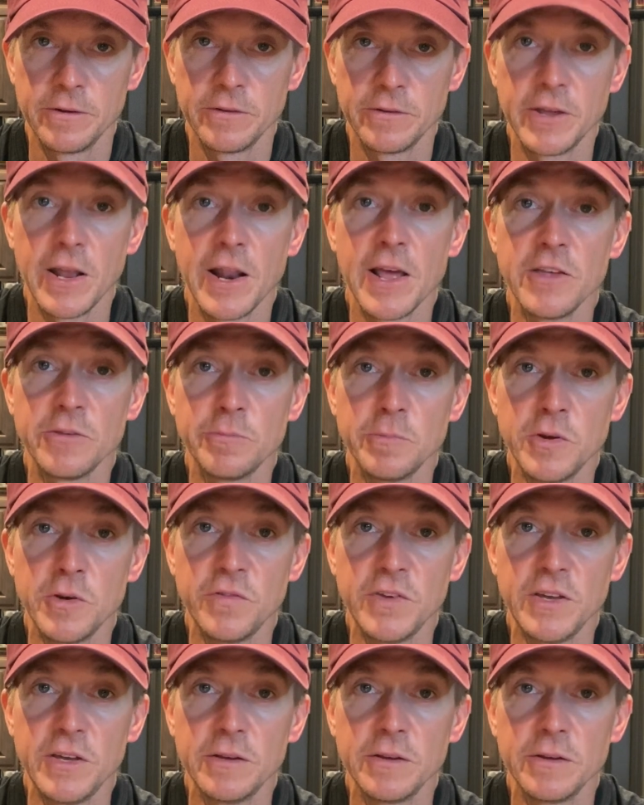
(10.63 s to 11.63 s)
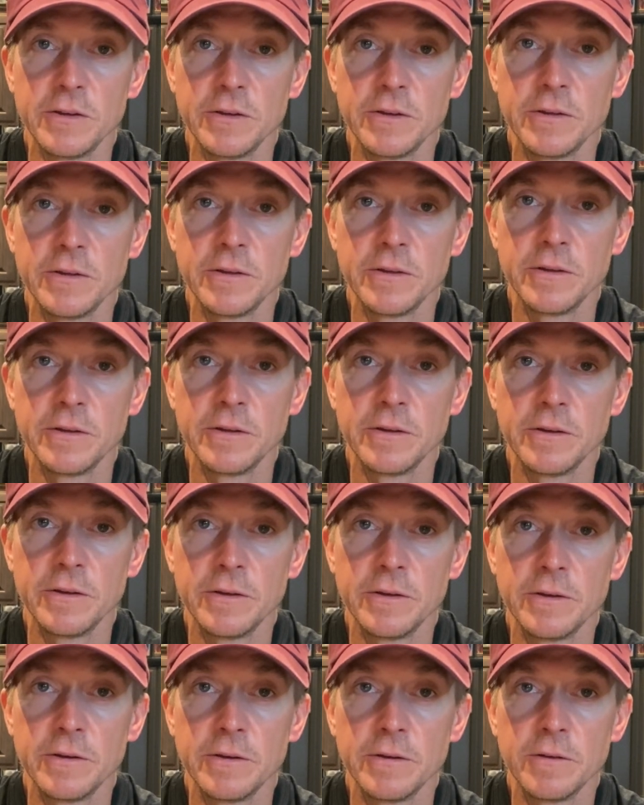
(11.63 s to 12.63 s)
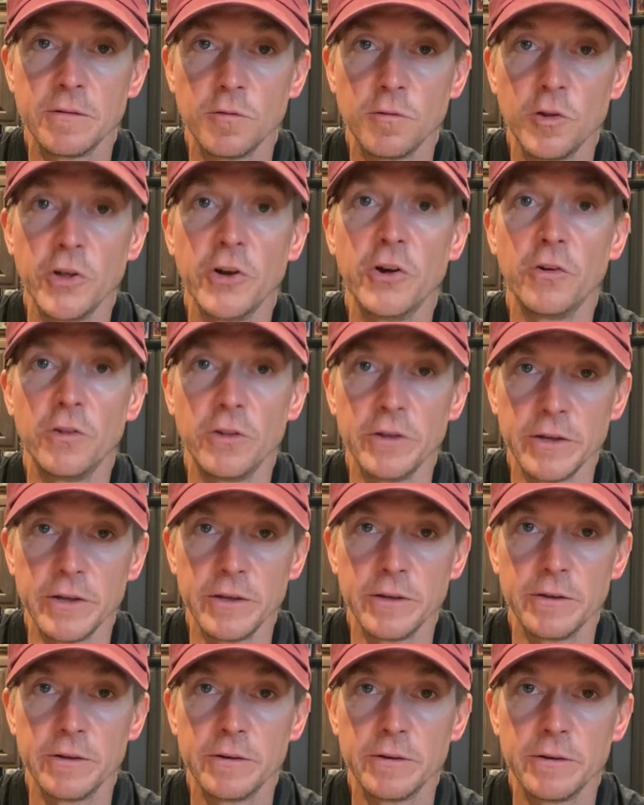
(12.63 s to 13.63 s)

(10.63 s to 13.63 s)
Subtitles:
Today's movie, literally,